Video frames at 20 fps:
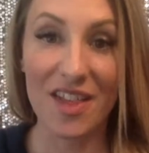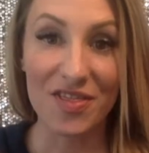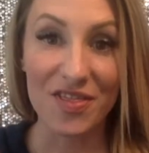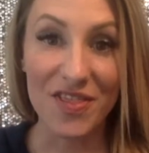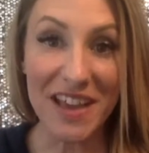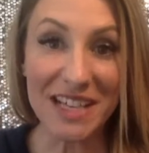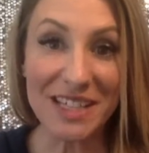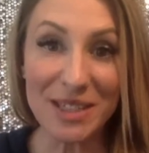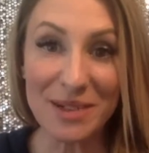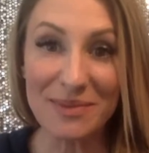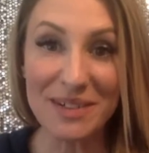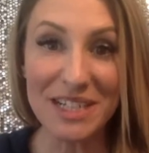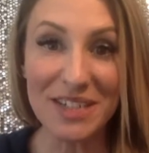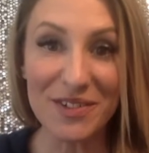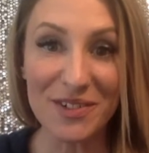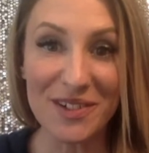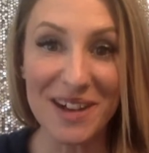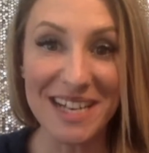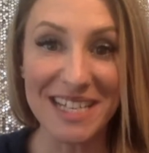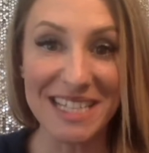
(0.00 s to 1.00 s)
Thanks so much
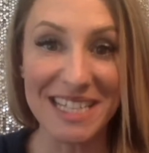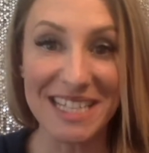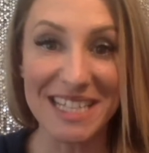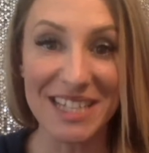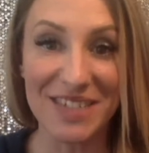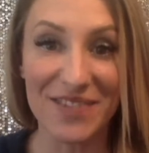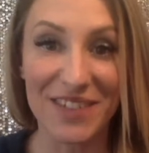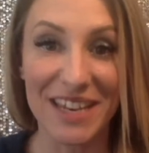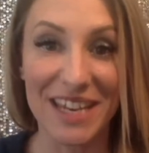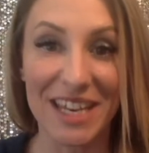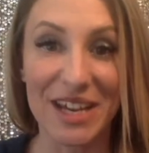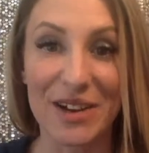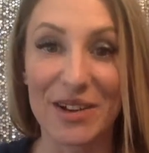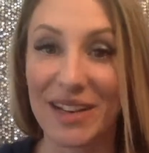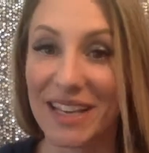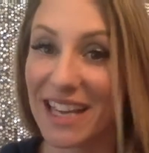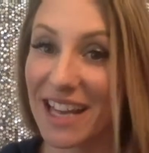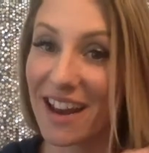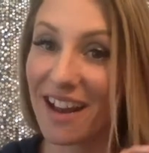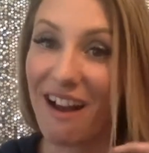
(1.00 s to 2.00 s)
for watching this video
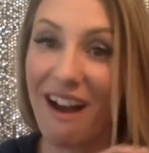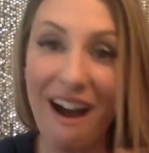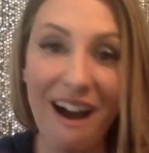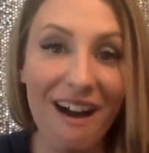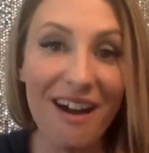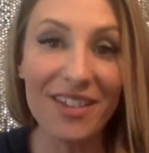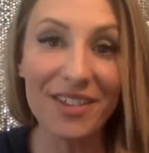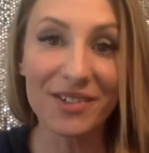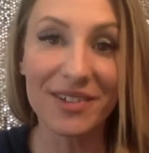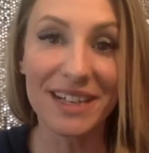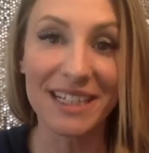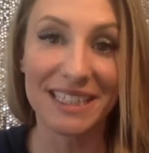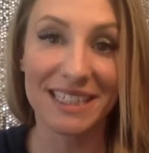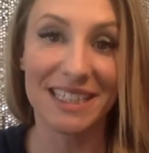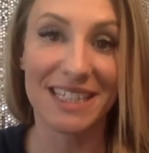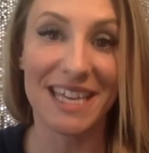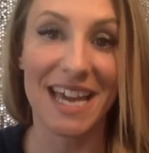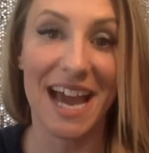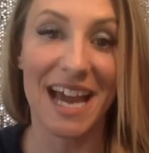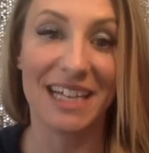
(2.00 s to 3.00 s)
and getting all the way to
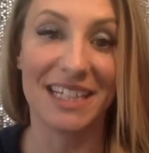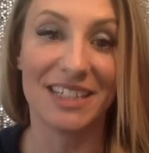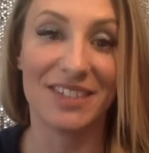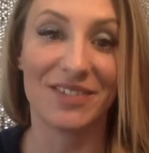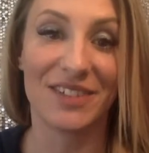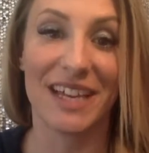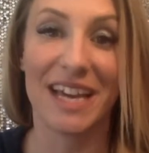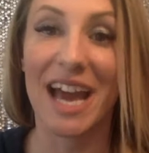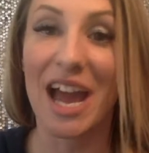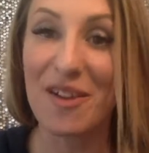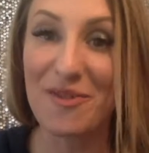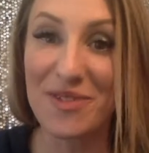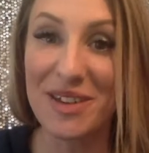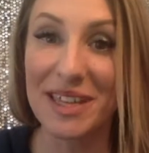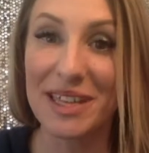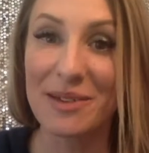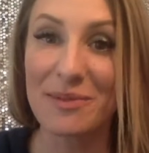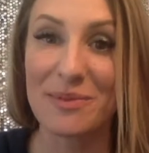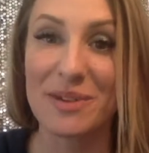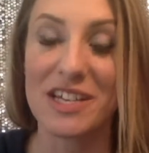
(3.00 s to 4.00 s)
the end of it. I
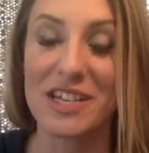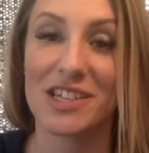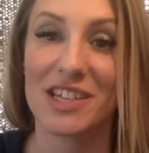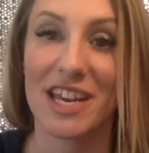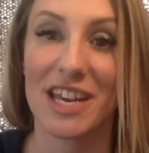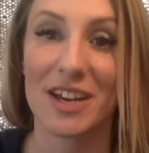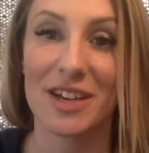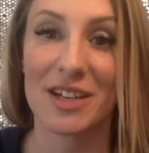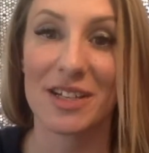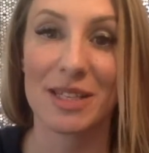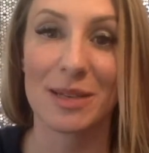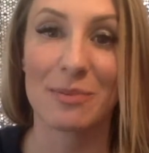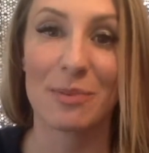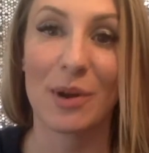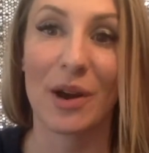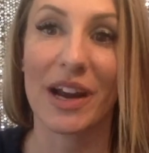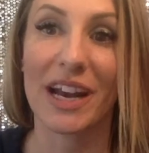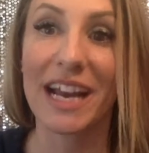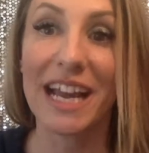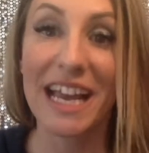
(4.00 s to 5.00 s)
really appreciate your
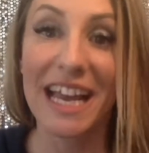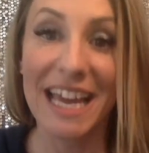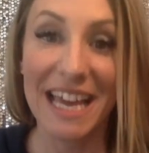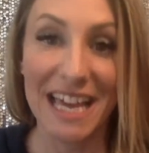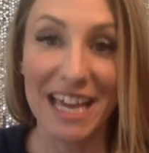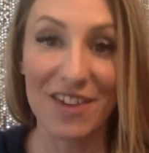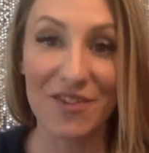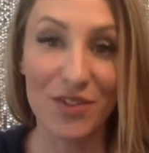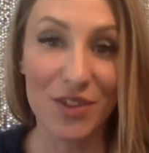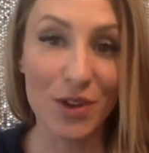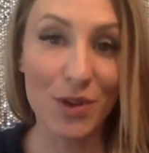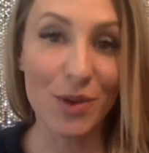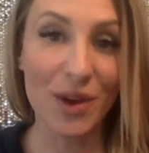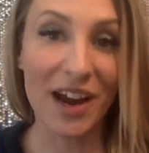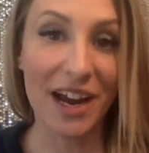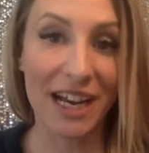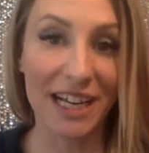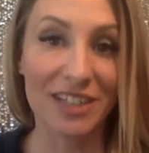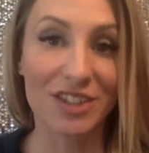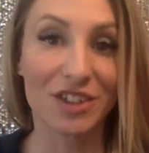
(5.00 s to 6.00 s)
support. If you
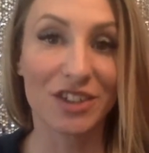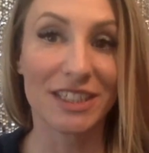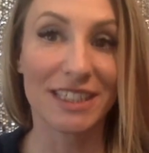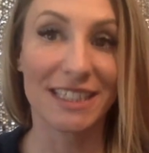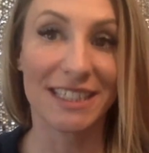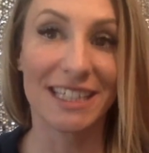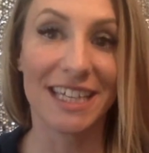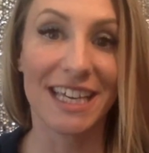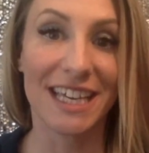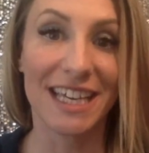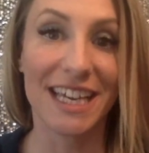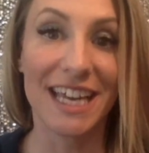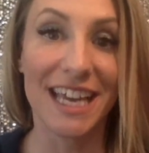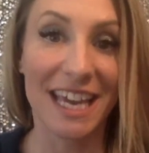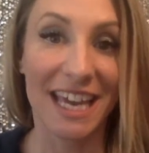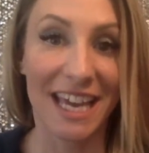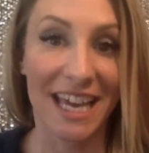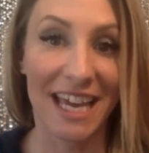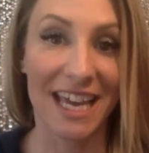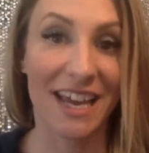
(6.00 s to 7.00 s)
are interested
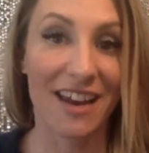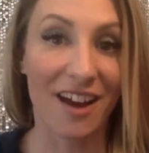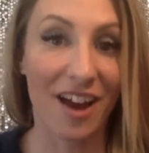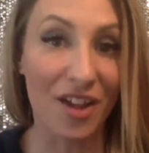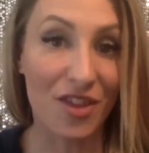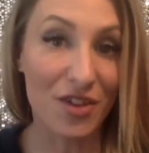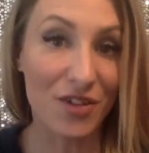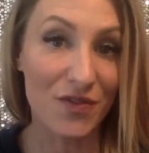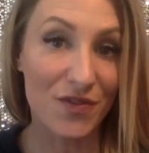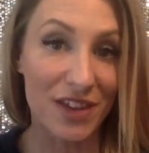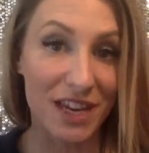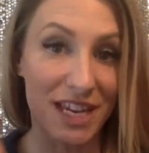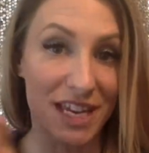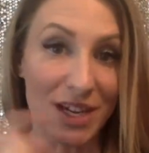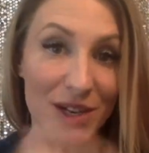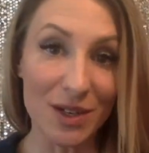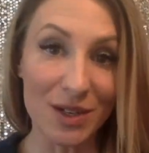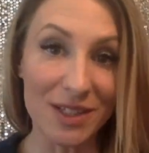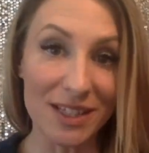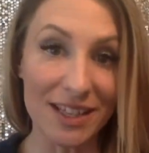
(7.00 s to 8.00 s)
in other
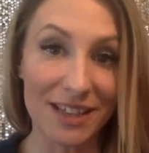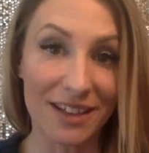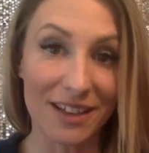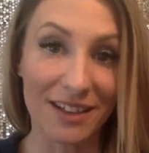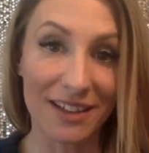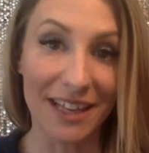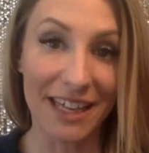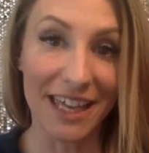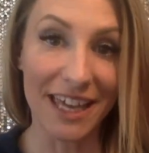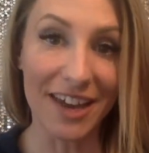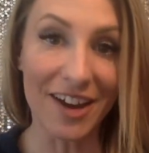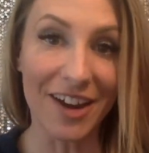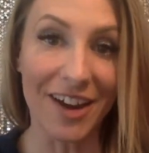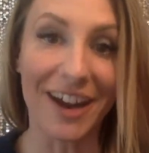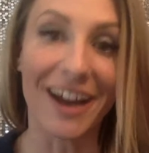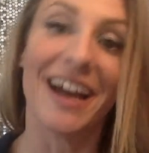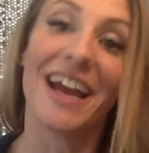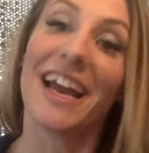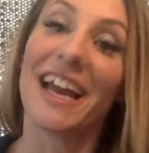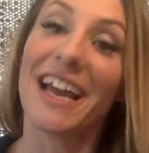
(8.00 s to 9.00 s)
videos, click here.